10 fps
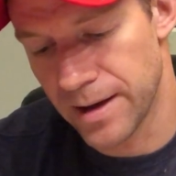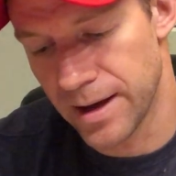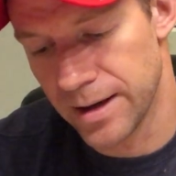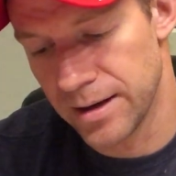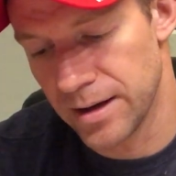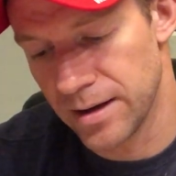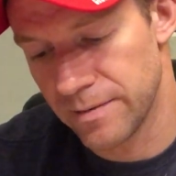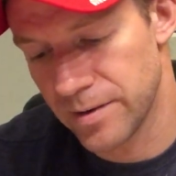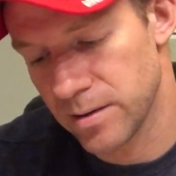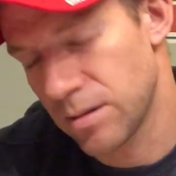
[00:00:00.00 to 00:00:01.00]
and
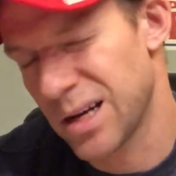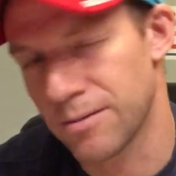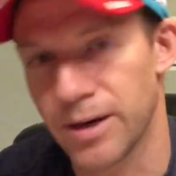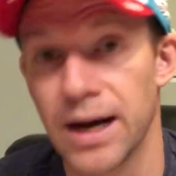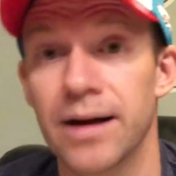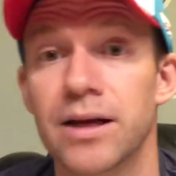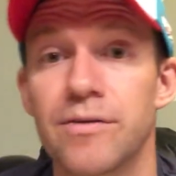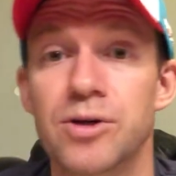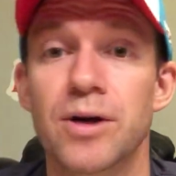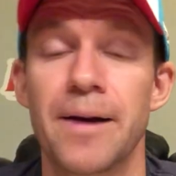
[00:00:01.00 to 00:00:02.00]
I figured, well, why not?
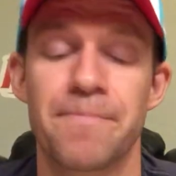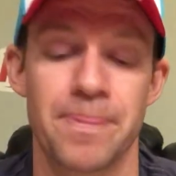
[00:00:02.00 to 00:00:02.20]
Give it a try.